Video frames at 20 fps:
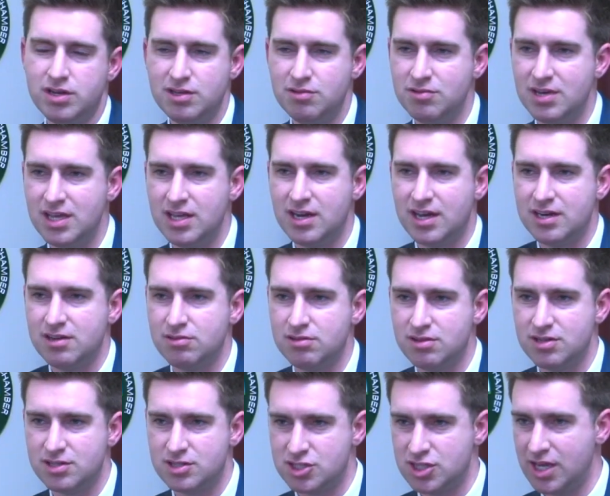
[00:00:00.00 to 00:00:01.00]
you need. I know
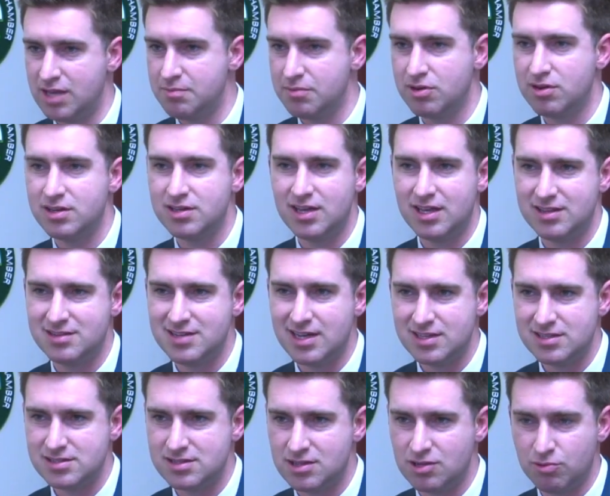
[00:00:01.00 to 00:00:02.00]
the
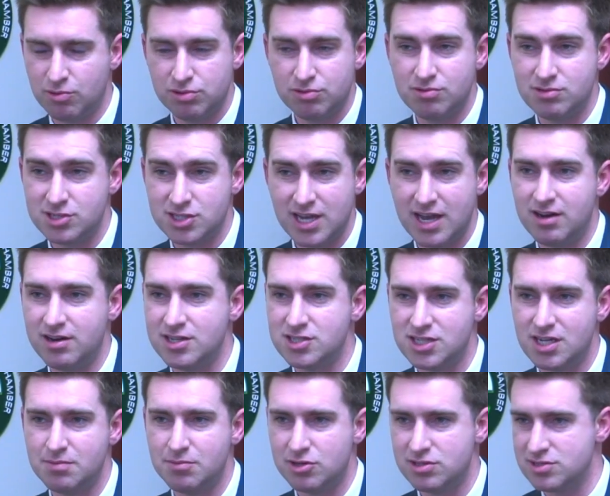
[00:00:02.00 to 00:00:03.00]
the North Orange County
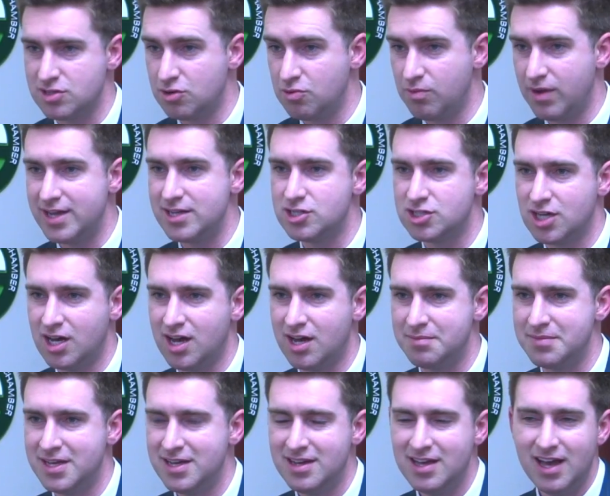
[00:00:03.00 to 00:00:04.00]
Chamber does a great
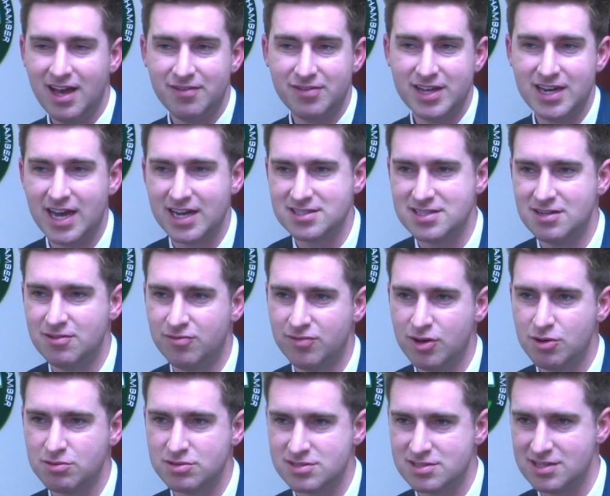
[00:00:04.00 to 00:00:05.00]
job of connecting
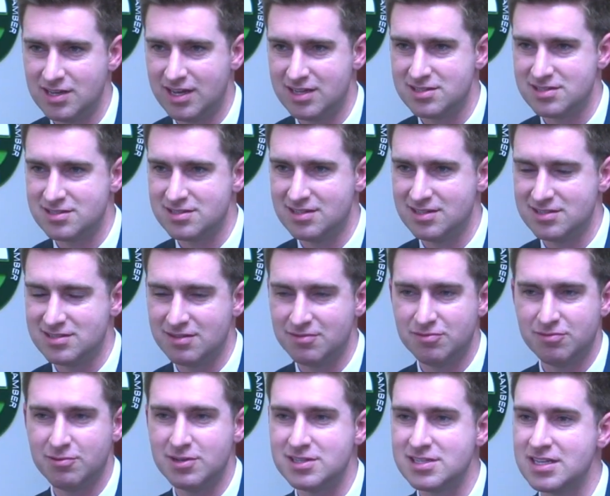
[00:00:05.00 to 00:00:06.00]
folks, as
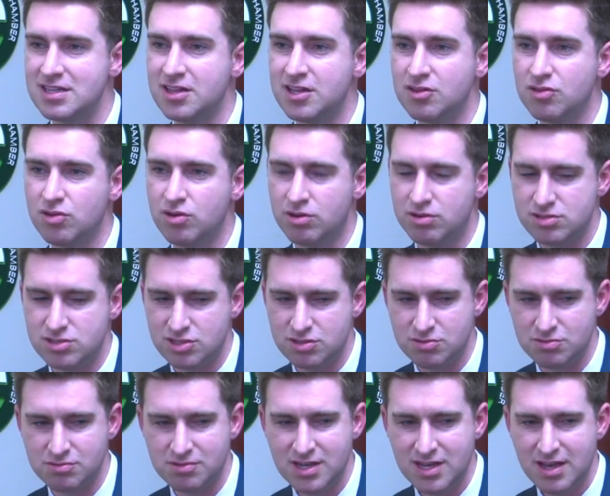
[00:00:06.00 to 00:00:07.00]
I've recently learned,
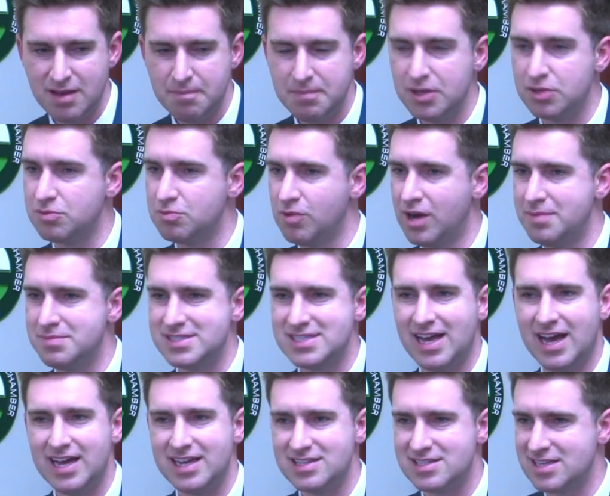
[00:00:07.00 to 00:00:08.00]
to build
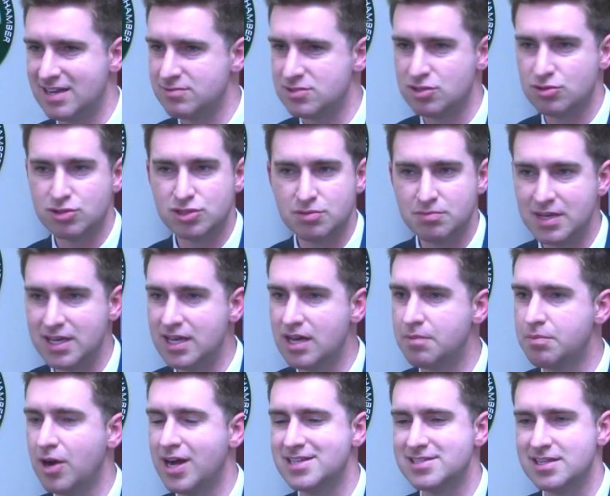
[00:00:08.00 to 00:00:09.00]
websites, have social media
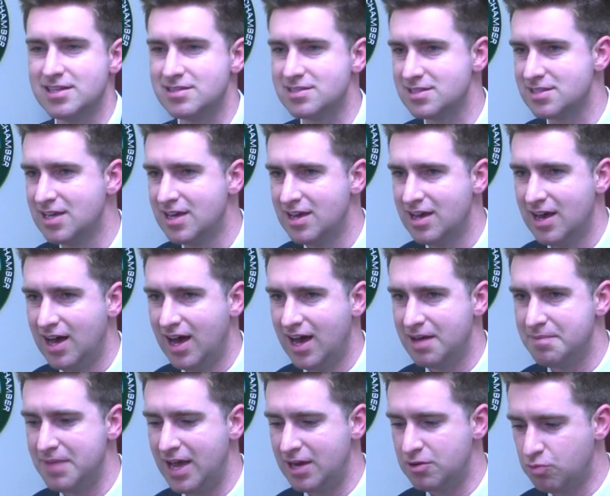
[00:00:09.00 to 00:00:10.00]
presence,
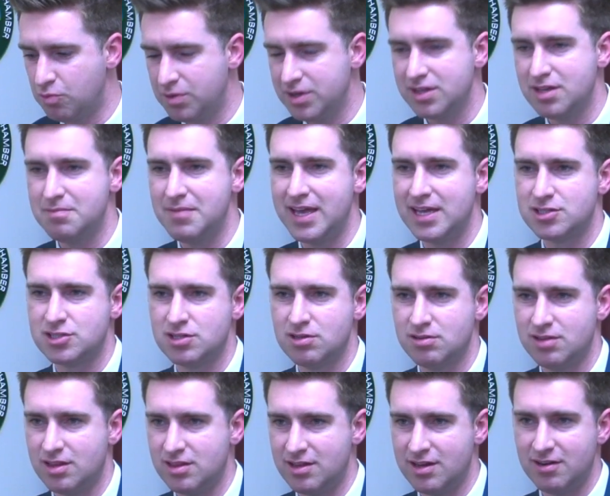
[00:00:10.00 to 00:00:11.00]
and really make sure
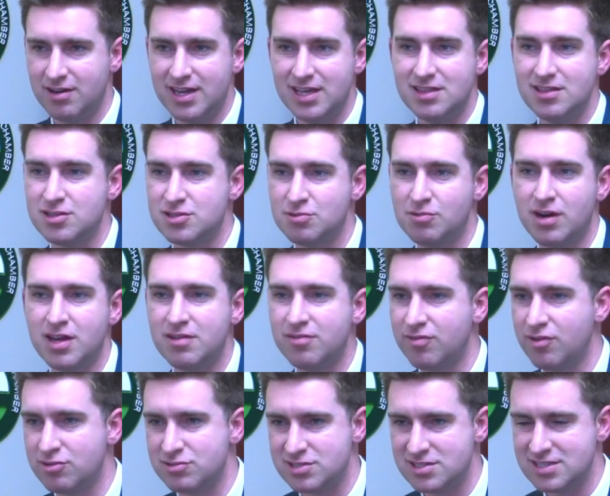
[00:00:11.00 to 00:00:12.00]
that they're in the
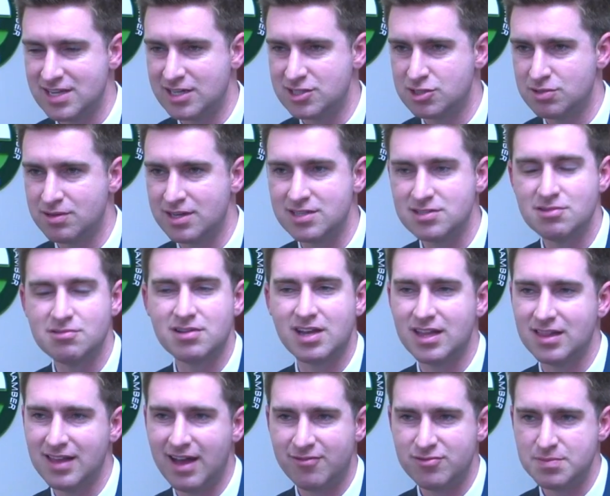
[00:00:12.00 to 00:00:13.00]
21st century and don't
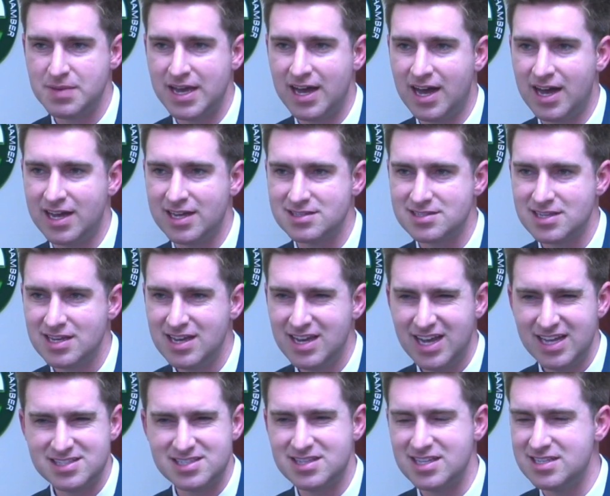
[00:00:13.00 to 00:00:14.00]
get left behind.
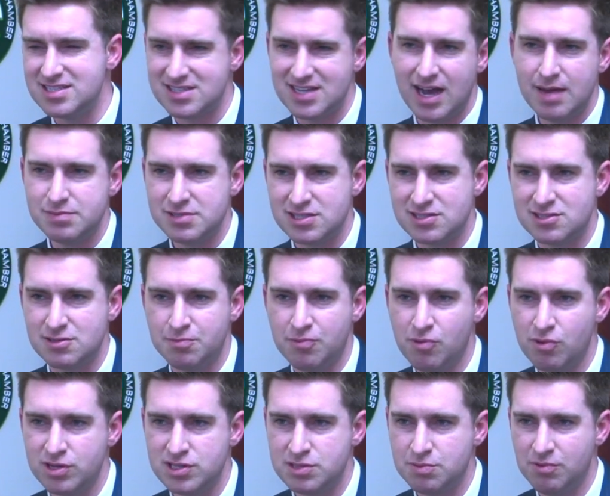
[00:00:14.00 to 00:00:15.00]
It's these types of
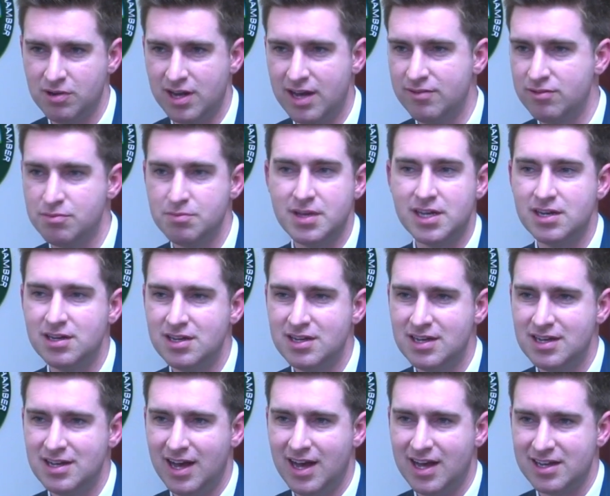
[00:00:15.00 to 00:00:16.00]
supports where government
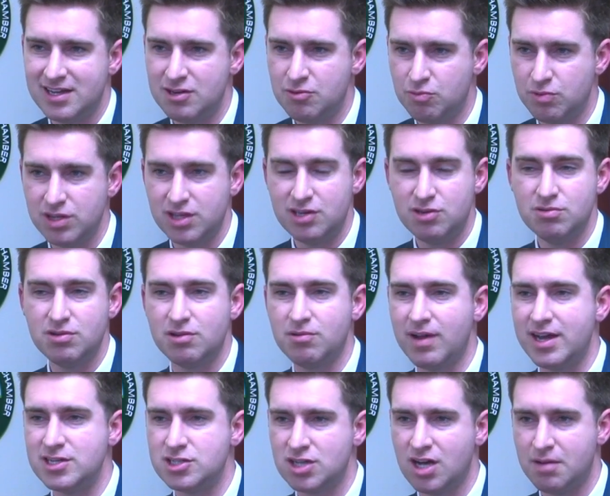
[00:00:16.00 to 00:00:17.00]
can really do a
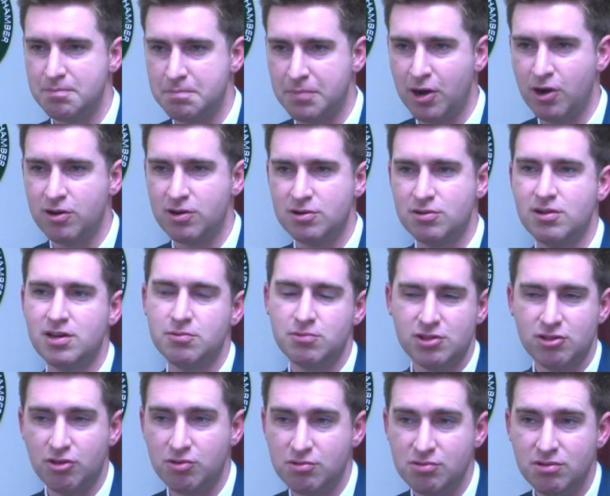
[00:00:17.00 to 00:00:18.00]
great job partnering
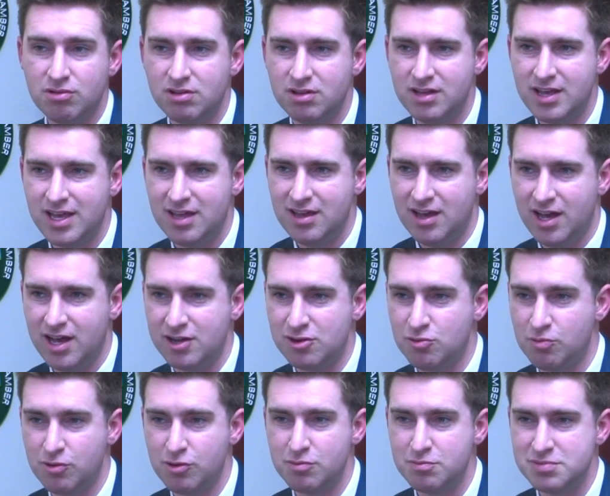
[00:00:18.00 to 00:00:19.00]
with local
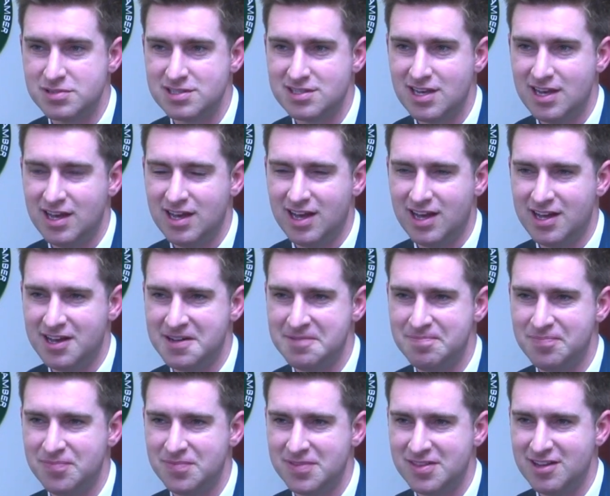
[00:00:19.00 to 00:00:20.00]
groups,
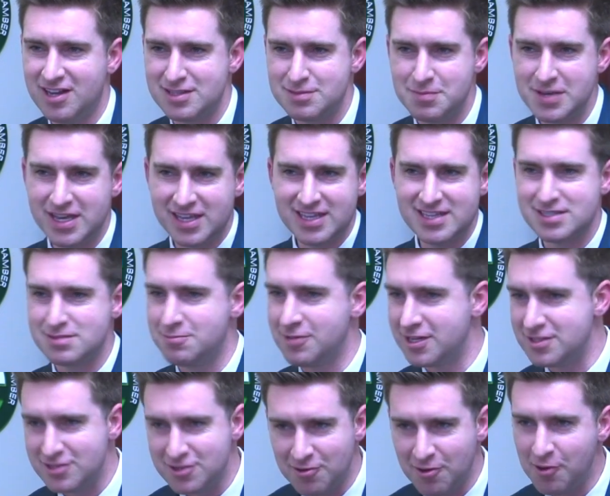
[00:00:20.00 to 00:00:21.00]
not to be a kiss
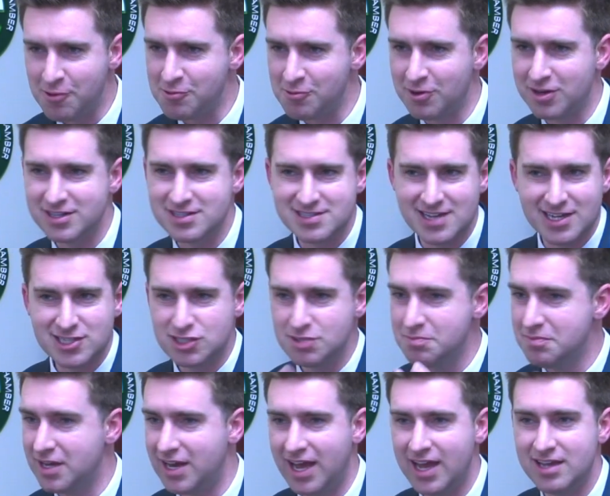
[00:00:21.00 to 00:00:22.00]
butt to your own
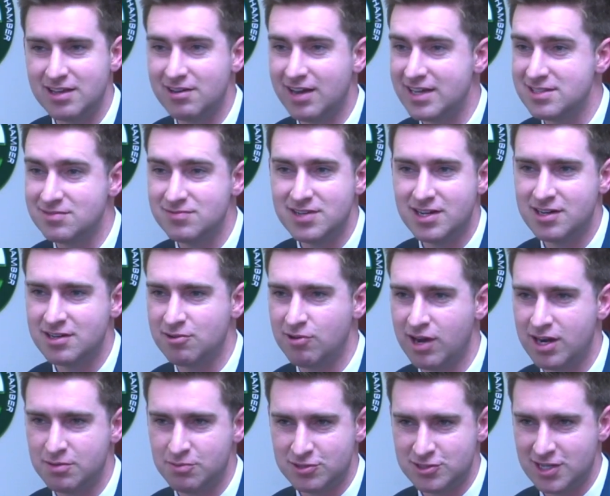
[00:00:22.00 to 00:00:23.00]
organization, but hey, you guys have done an
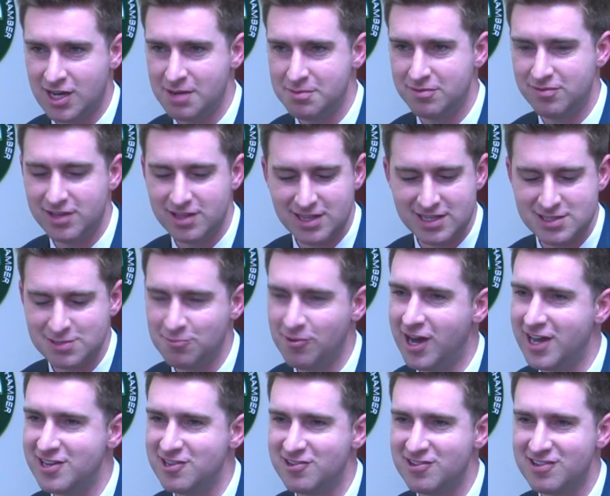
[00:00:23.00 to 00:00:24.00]
incredible job of it. That's
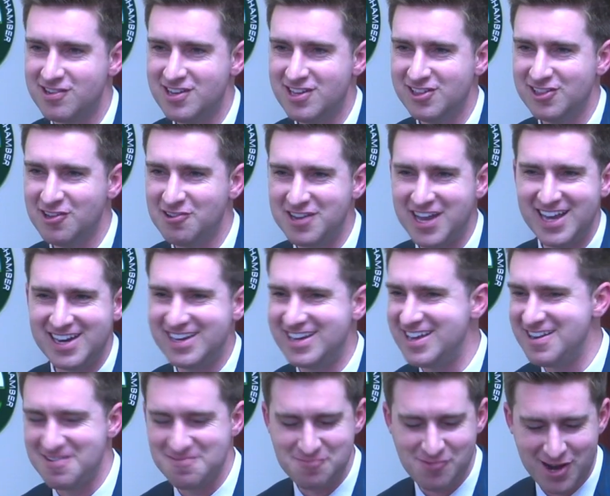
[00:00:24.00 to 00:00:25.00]
why you're located
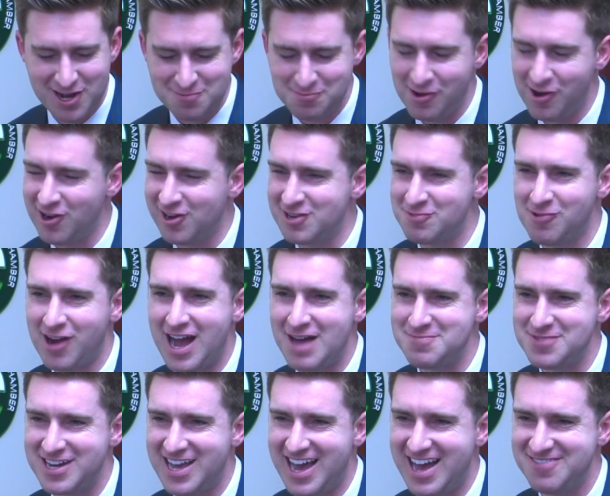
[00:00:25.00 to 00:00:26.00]
here in Buena Park, and we're
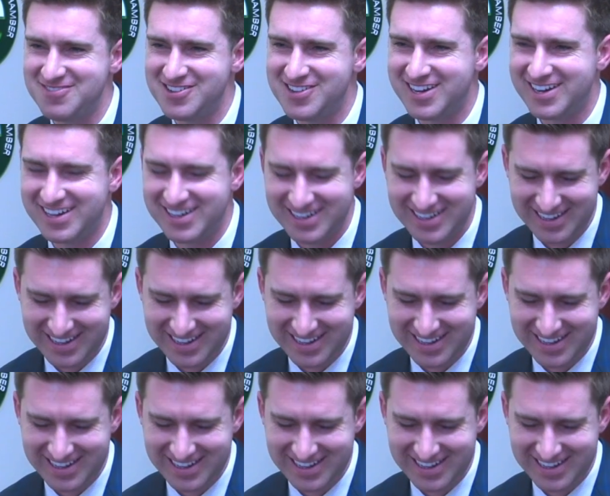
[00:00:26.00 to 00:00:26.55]
happy to have you here.